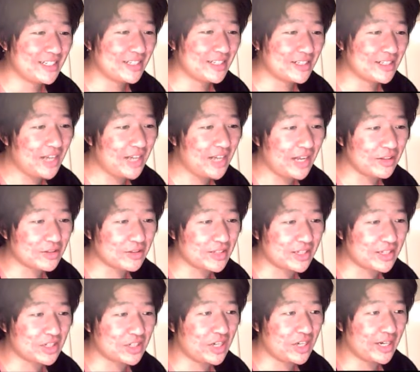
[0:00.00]
this guy looks
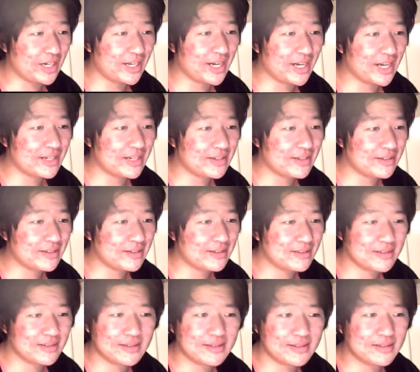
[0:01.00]
like a shy guy.
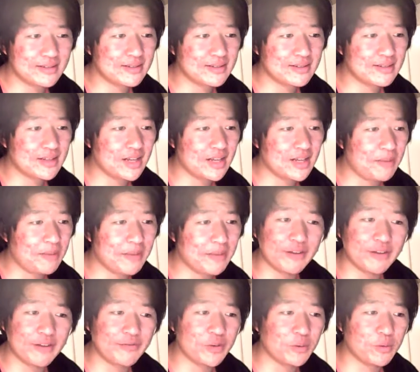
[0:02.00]
A
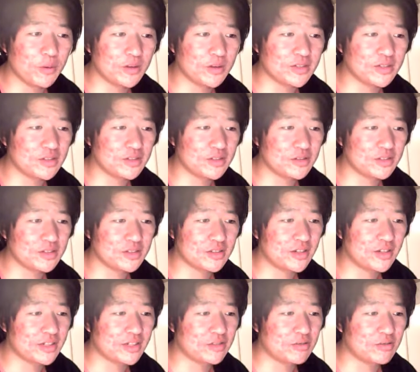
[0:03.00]
man of few words. It's useless
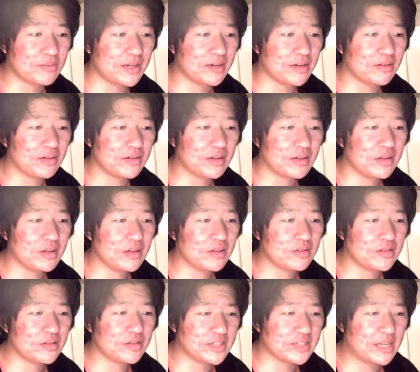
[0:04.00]
talking to him now.
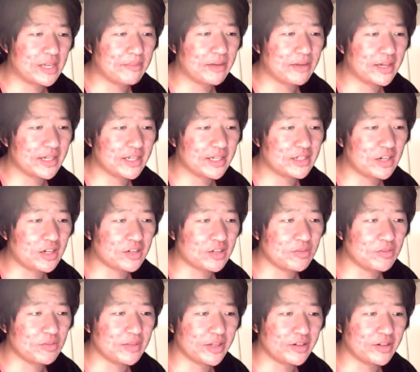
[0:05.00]
Does that mean I get to talk
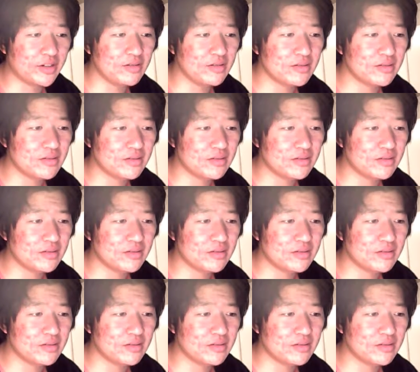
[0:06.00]
to him later?